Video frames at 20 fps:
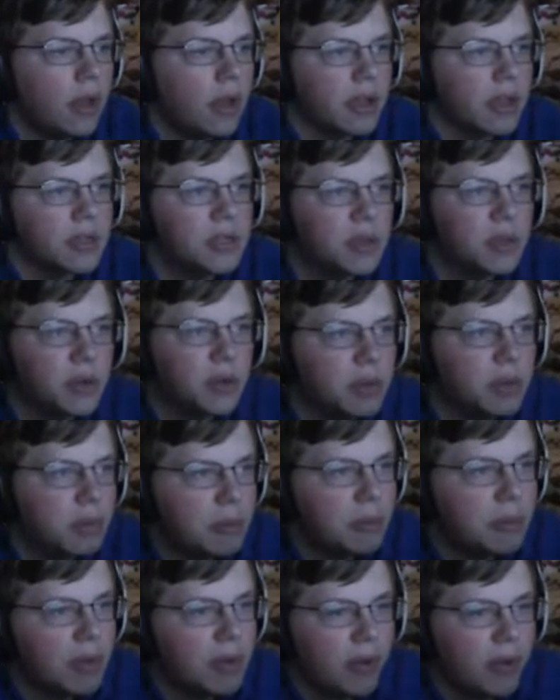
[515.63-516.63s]
I assume I'm
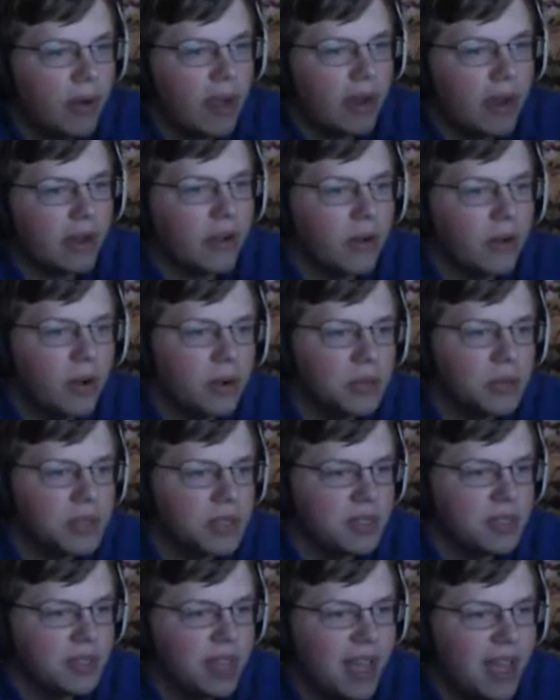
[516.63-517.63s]
going to be playing
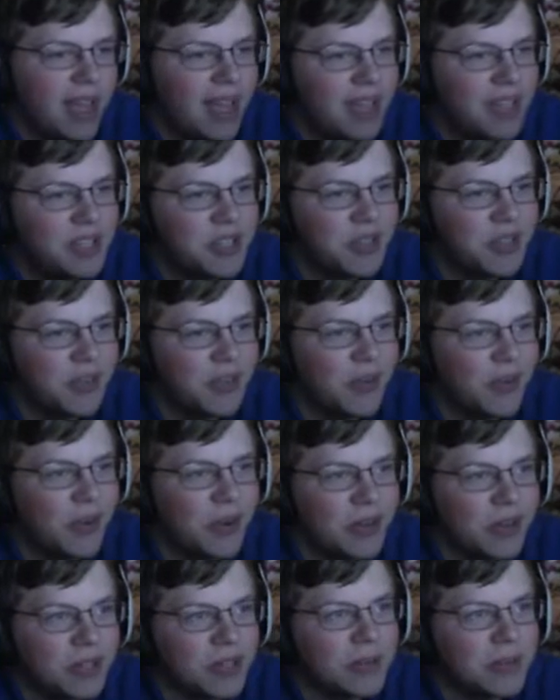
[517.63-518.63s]
Ragnaros and Ancient of
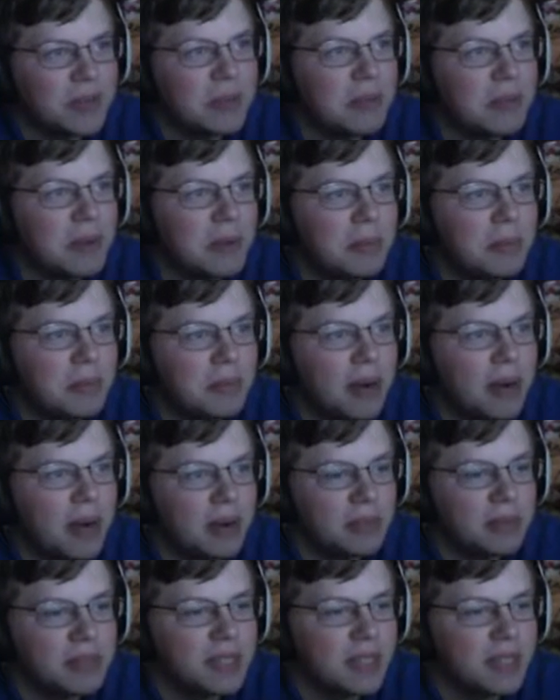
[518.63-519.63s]
War, so he better
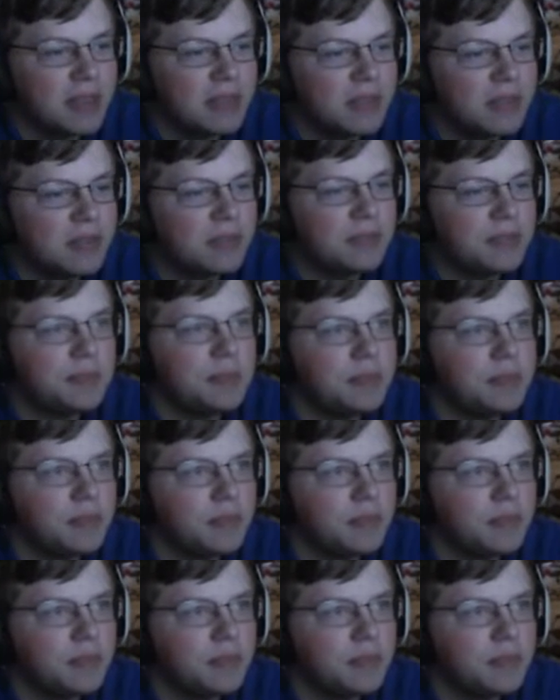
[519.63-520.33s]
prepare himself.